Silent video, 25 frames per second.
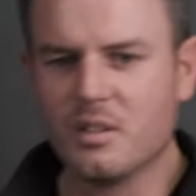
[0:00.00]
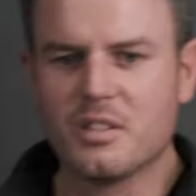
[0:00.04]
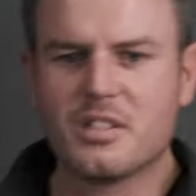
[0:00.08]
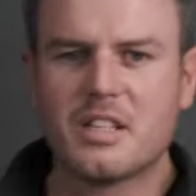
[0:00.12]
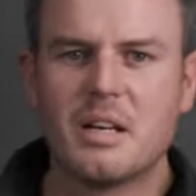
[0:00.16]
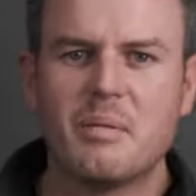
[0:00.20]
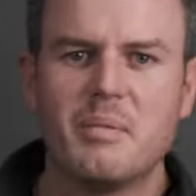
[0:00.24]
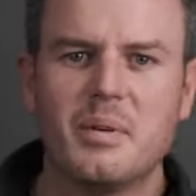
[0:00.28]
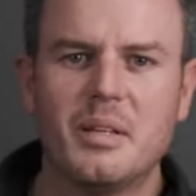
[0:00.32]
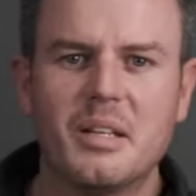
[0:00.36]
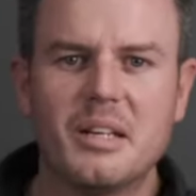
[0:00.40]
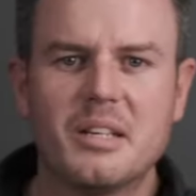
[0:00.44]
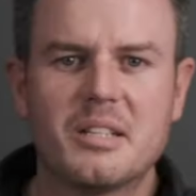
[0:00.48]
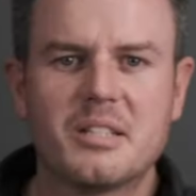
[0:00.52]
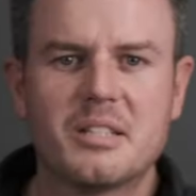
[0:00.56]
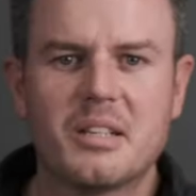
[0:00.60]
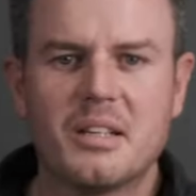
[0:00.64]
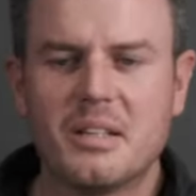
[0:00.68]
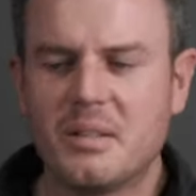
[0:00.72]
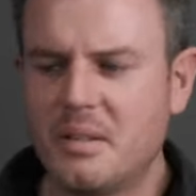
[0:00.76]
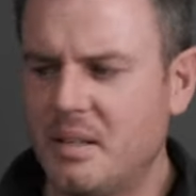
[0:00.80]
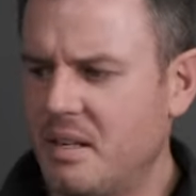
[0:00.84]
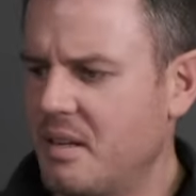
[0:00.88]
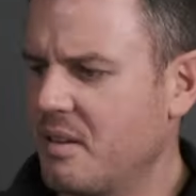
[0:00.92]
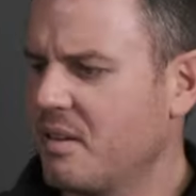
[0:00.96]
that sent me this.
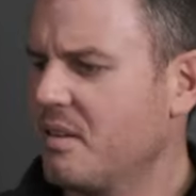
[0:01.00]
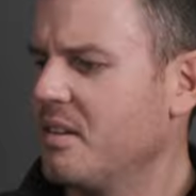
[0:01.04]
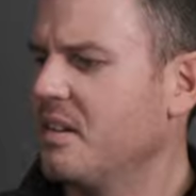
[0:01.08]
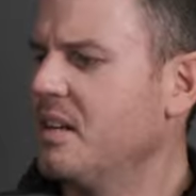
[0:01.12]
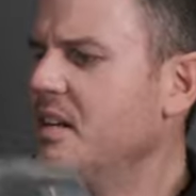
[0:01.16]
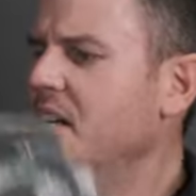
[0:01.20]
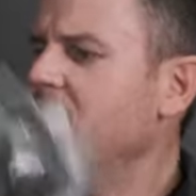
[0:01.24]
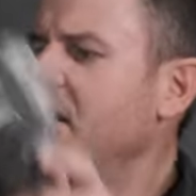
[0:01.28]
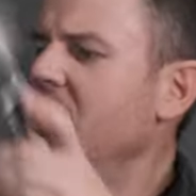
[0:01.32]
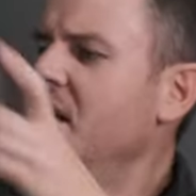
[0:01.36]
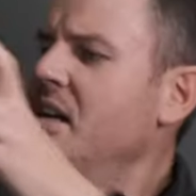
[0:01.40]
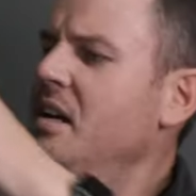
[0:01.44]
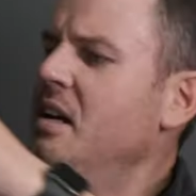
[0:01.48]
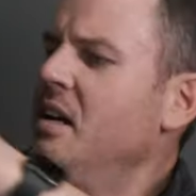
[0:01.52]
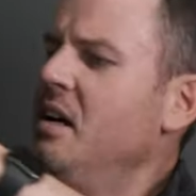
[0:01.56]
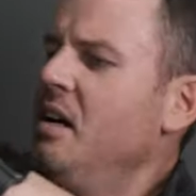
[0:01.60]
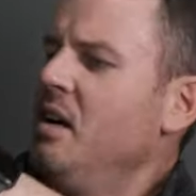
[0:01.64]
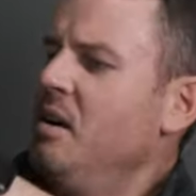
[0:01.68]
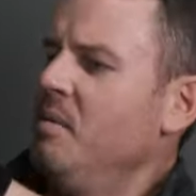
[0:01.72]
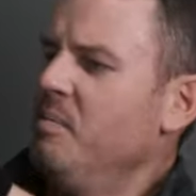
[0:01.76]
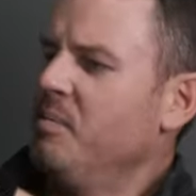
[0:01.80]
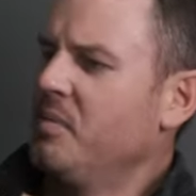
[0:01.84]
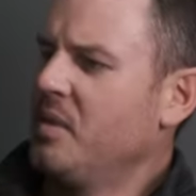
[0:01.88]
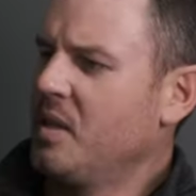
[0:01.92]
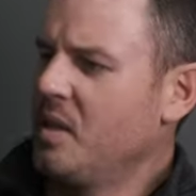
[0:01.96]
So
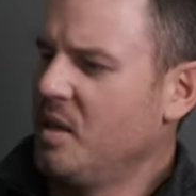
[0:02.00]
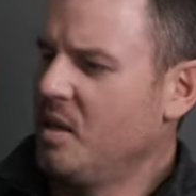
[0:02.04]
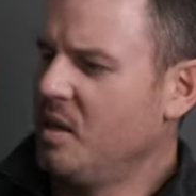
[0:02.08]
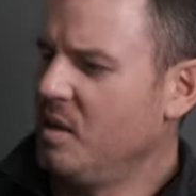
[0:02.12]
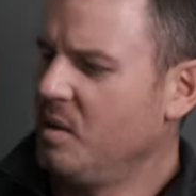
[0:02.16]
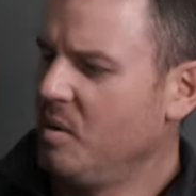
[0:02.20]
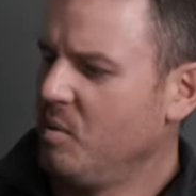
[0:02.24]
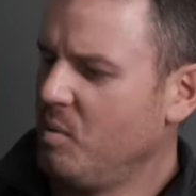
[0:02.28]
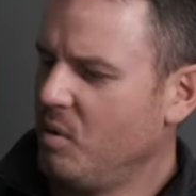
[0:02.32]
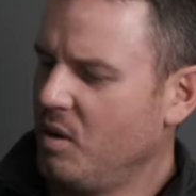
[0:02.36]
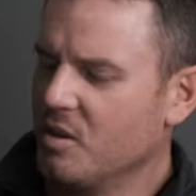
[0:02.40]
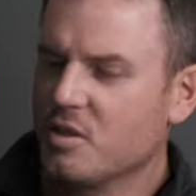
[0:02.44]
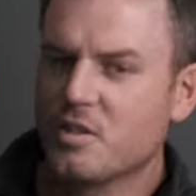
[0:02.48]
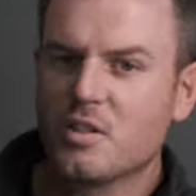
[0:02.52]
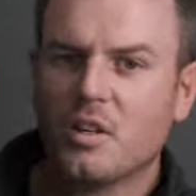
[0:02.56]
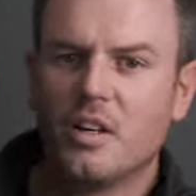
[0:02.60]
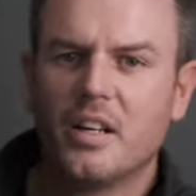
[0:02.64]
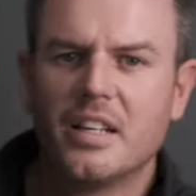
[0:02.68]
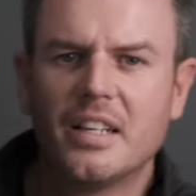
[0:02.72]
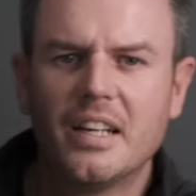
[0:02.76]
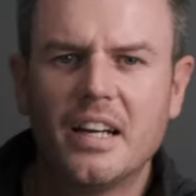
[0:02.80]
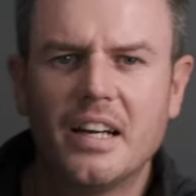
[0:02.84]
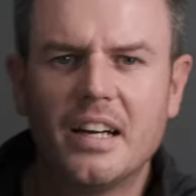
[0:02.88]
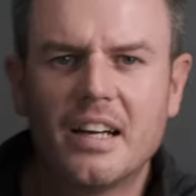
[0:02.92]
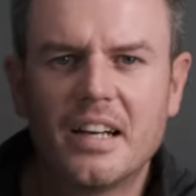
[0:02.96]
once
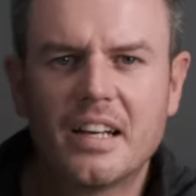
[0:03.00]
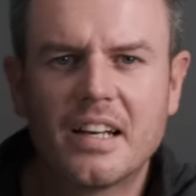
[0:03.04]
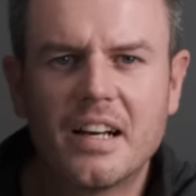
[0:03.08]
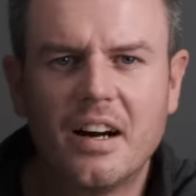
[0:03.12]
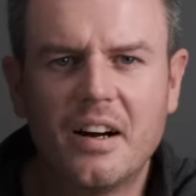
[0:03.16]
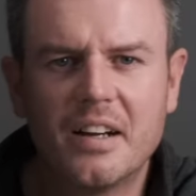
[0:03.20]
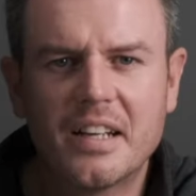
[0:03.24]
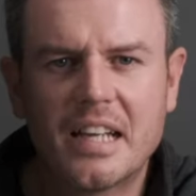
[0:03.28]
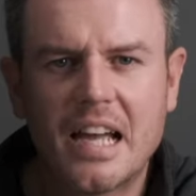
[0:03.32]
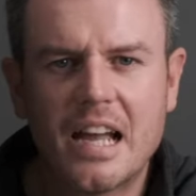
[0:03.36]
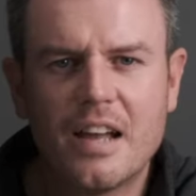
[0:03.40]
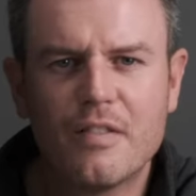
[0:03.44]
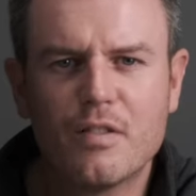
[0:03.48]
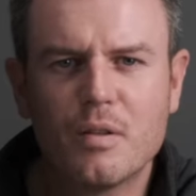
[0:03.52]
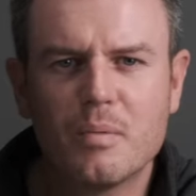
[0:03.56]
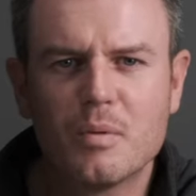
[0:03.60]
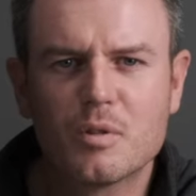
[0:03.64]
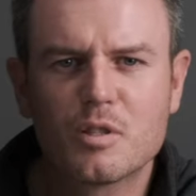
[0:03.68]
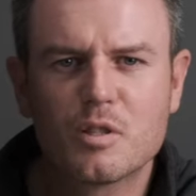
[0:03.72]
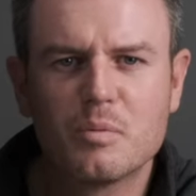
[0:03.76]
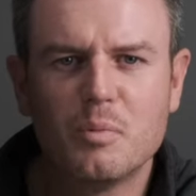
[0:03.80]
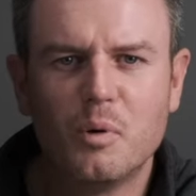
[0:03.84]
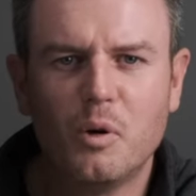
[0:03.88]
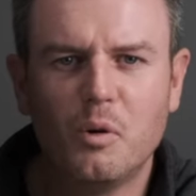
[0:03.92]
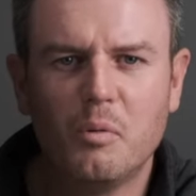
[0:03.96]
I gave them a
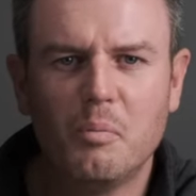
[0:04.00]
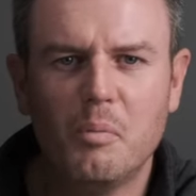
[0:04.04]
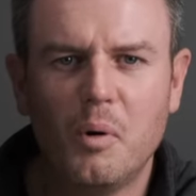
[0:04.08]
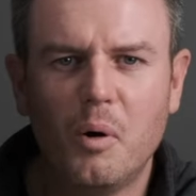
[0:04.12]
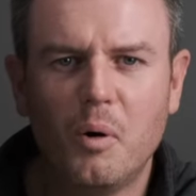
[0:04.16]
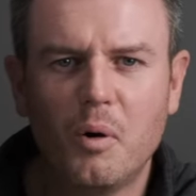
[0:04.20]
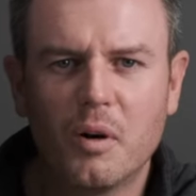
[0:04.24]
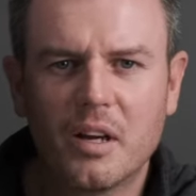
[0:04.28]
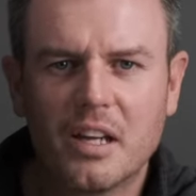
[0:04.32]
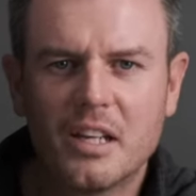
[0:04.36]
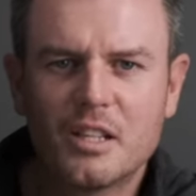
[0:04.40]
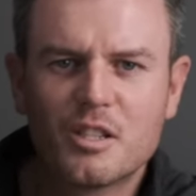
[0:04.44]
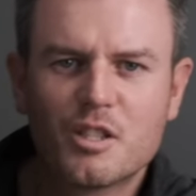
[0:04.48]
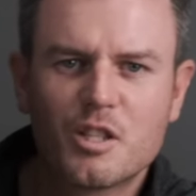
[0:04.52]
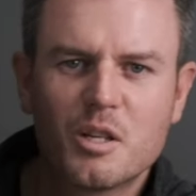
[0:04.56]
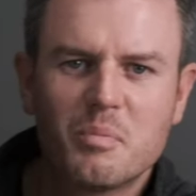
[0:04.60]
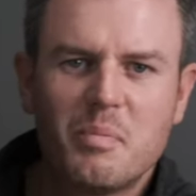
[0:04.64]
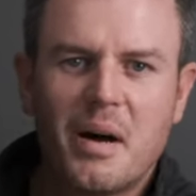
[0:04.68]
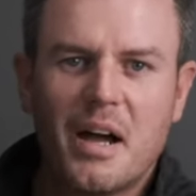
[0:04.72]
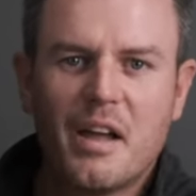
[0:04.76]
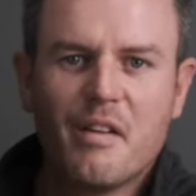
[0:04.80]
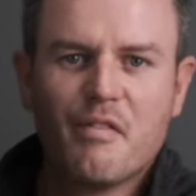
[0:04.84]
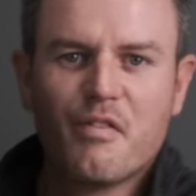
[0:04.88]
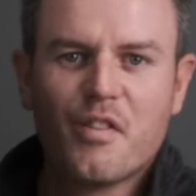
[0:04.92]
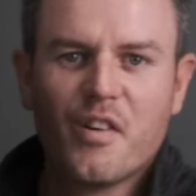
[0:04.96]
small mortgage to
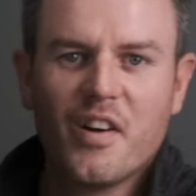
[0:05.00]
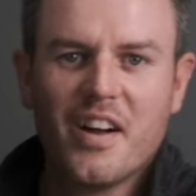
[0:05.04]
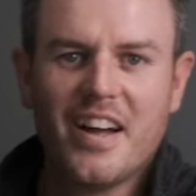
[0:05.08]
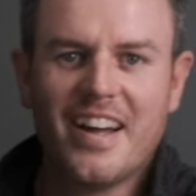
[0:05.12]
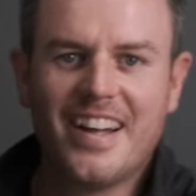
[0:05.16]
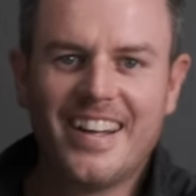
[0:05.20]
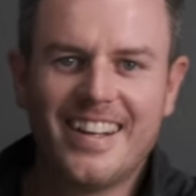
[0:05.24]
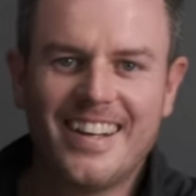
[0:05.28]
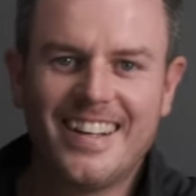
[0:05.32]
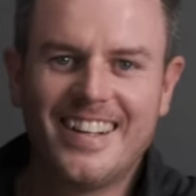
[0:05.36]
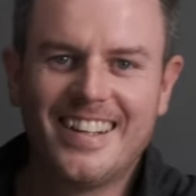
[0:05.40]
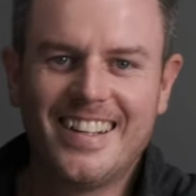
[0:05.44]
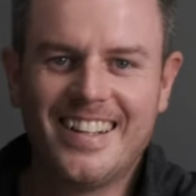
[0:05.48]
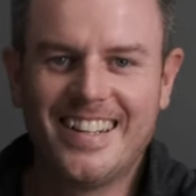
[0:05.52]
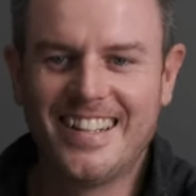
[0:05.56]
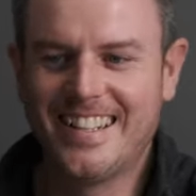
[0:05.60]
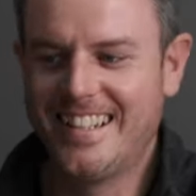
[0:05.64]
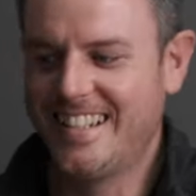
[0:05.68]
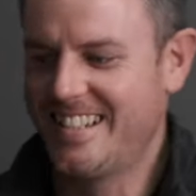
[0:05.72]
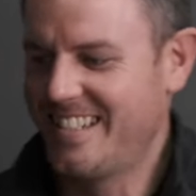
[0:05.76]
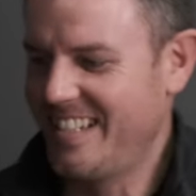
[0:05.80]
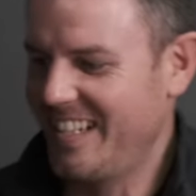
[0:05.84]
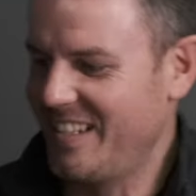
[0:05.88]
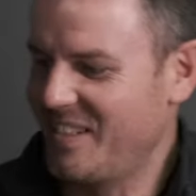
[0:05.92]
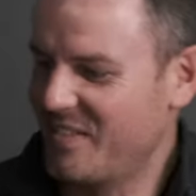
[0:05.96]
pay for it,
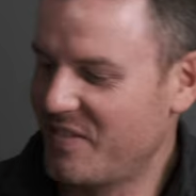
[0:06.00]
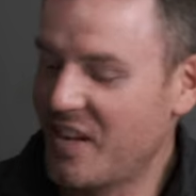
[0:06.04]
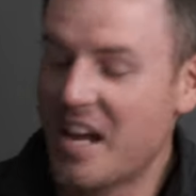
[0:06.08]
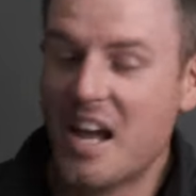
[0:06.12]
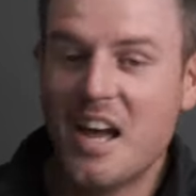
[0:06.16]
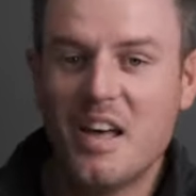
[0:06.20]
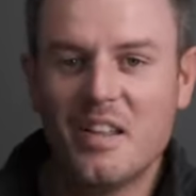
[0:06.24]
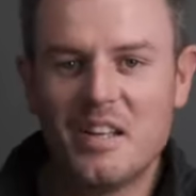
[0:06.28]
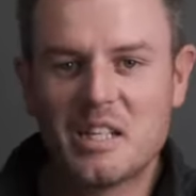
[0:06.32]
it didn't.